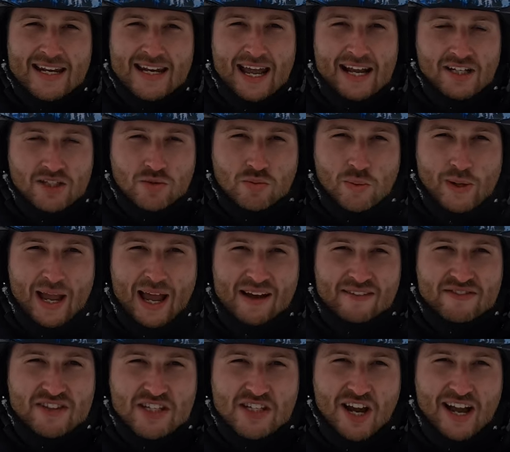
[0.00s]
Next, we
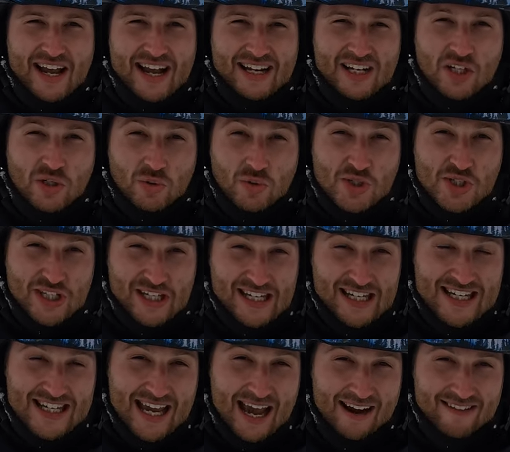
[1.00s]
have the diagonal
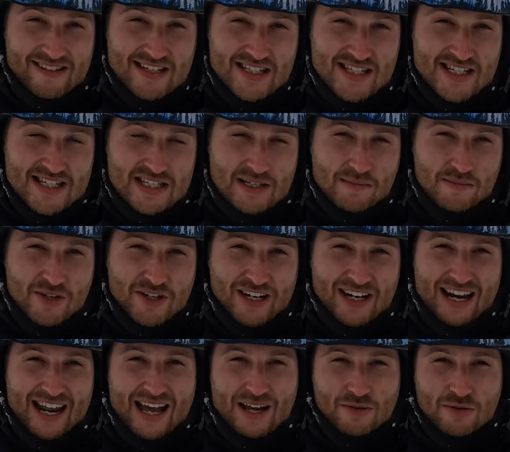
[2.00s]
ski carry system that
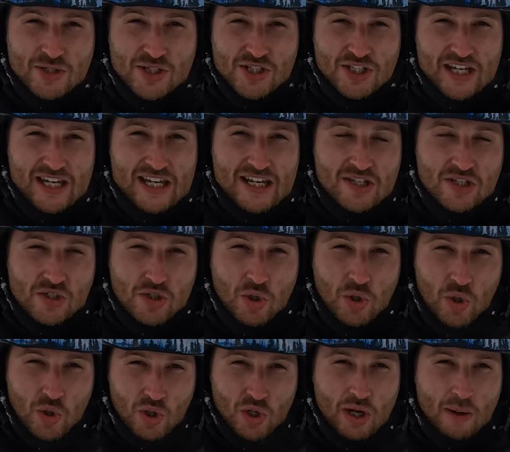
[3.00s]
allows skiers to
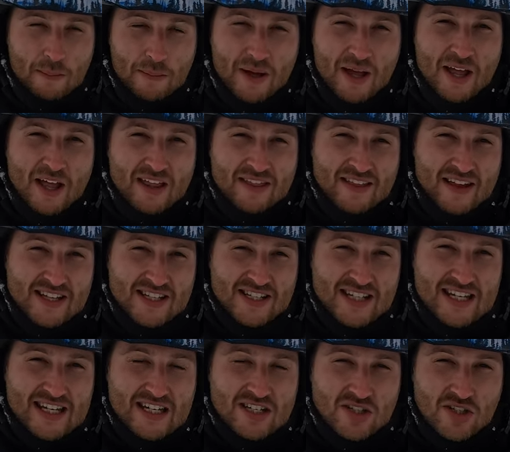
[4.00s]
hook up their
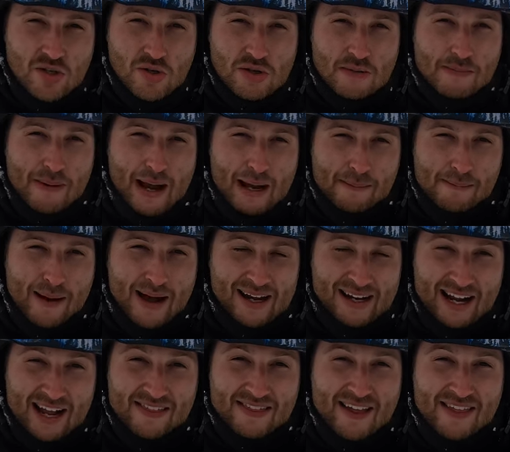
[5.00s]
skis to the backpack
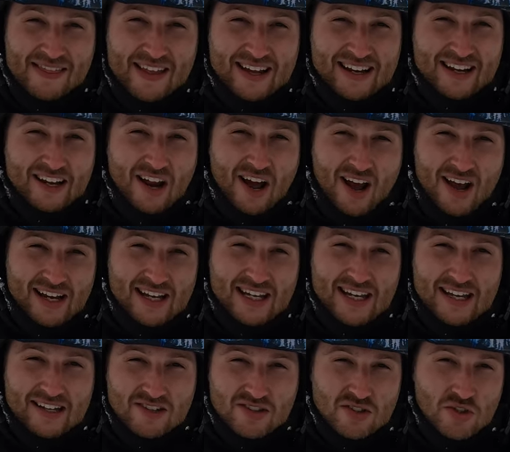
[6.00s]
and then they can hike
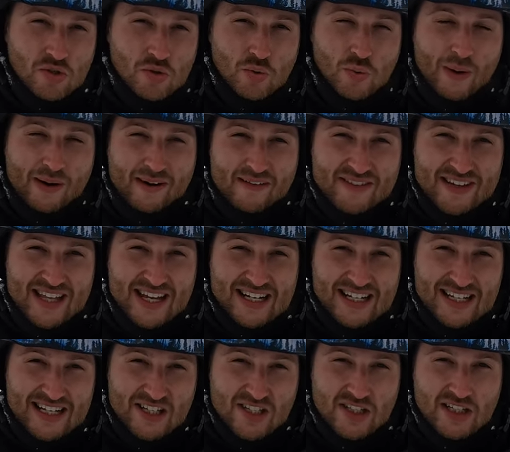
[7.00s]
it to wherever they
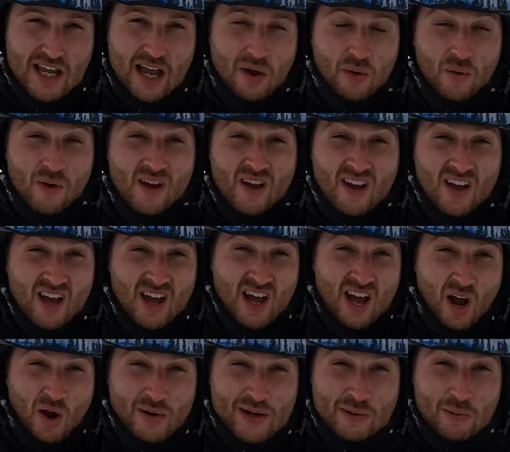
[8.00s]
need to go.
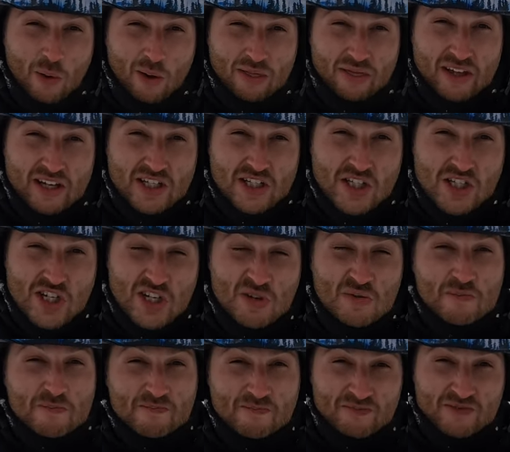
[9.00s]
Only one thing to do,
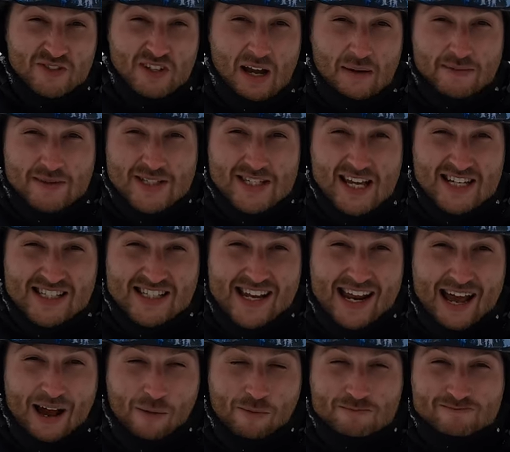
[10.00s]
time to test it
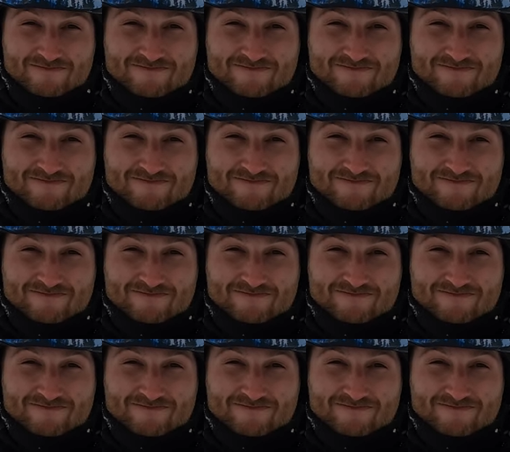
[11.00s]
out.